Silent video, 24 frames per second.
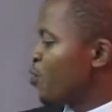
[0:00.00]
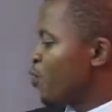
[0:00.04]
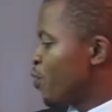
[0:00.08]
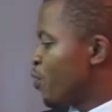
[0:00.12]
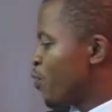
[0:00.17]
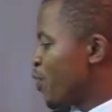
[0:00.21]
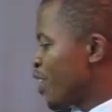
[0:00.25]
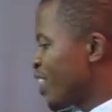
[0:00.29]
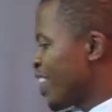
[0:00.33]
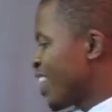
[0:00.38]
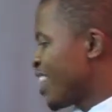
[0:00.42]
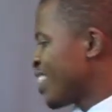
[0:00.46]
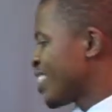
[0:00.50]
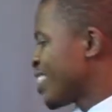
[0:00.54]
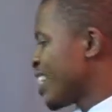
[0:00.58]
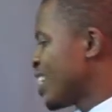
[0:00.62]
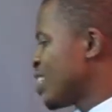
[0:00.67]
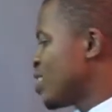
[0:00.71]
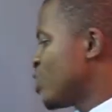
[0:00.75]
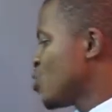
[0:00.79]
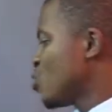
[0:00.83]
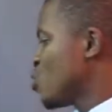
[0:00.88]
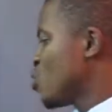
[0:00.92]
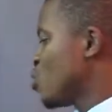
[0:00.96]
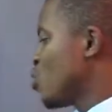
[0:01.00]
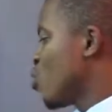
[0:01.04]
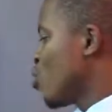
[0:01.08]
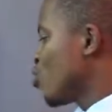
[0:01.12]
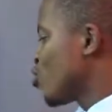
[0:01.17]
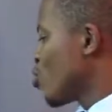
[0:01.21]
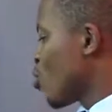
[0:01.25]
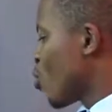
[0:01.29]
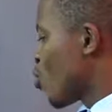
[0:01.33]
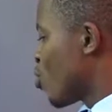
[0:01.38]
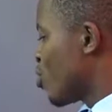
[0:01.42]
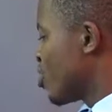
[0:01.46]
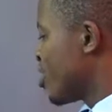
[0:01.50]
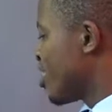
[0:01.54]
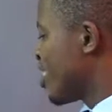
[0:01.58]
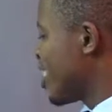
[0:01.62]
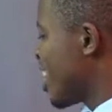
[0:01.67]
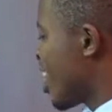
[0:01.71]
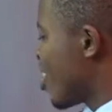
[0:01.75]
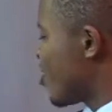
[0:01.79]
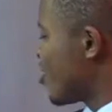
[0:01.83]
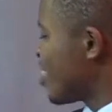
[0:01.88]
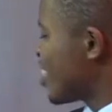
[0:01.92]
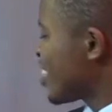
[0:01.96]
further studies could also
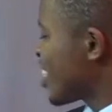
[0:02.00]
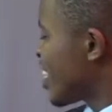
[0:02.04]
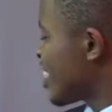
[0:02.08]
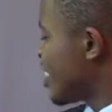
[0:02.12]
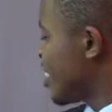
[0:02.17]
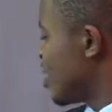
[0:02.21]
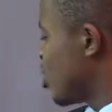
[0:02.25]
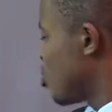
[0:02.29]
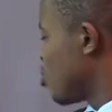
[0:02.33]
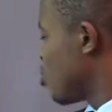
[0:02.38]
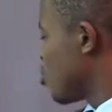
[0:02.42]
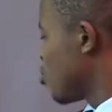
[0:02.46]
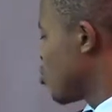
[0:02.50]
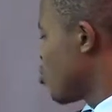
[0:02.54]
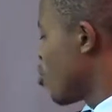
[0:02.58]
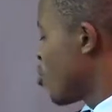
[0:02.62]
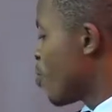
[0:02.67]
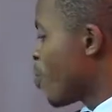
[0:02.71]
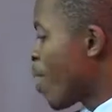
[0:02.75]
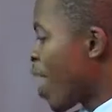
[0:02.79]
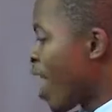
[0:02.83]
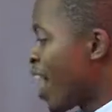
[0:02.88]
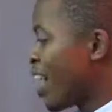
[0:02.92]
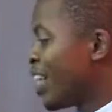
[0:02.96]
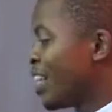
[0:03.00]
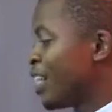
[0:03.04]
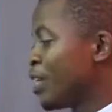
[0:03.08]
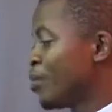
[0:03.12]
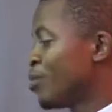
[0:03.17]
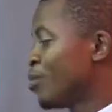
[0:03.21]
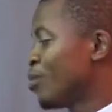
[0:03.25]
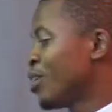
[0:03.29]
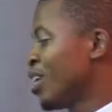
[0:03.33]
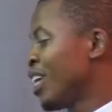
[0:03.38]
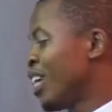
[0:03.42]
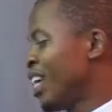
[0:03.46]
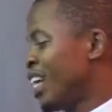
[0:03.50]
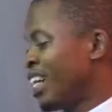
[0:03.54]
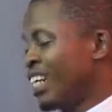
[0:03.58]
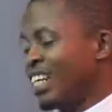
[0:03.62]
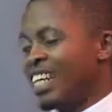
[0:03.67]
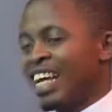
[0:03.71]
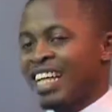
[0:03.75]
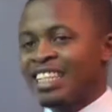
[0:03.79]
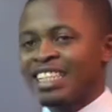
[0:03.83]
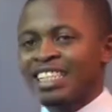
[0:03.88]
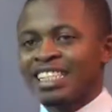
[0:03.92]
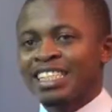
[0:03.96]
consider researching into mobile-enabled learning,
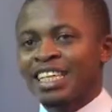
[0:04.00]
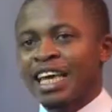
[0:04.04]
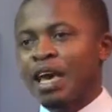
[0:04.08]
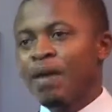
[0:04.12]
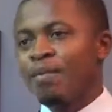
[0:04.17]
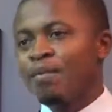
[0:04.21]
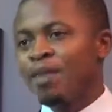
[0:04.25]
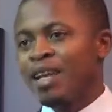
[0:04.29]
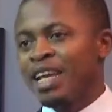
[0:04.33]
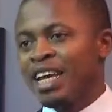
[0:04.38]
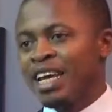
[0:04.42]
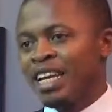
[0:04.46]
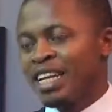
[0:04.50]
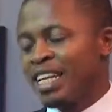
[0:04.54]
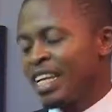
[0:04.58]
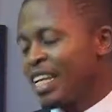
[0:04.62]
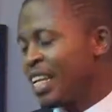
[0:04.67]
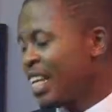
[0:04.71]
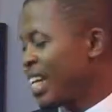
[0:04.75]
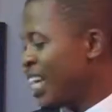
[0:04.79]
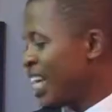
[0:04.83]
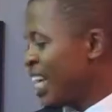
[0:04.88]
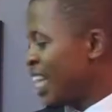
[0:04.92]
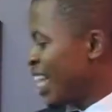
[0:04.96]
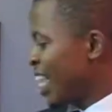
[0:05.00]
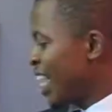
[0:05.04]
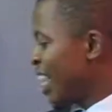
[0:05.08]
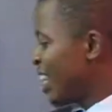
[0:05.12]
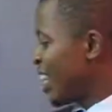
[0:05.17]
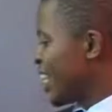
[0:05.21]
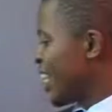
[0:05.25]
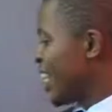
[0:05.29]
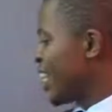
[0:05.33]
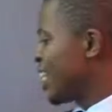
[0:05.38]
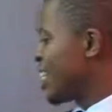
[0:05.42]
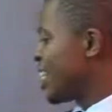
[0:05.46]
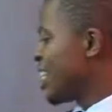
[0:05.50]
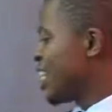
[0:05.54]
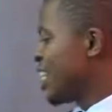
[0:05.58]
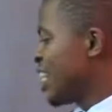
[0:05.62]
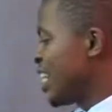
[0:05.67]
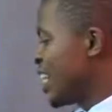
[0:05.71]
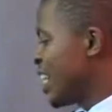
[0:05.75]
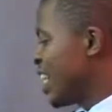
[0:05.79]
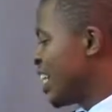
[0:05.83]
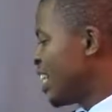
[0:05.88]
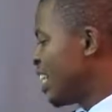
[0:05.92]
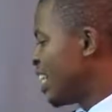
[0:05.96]
that is M-learning, and then
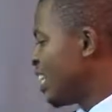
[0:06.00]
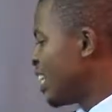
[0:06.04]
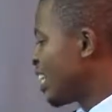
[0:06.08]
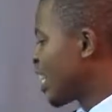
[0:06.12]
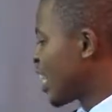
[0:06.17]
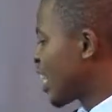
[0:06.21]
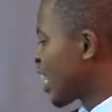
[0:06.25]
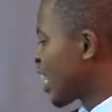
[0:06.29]
e-learning in